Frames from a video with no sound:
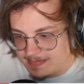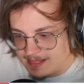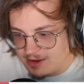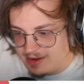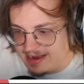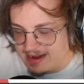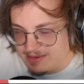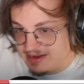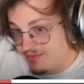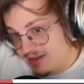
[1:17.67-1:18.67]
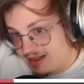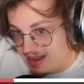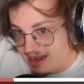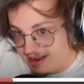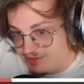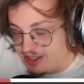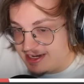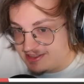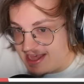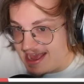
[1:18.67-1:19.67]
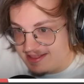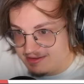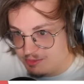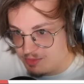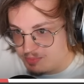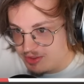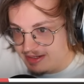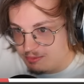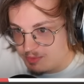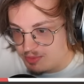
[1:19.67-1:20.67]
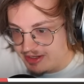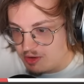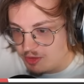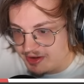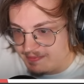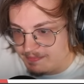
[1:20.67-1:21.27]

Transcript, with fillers: All right. I mean, if if she does that, we're pretty we're pretty golden.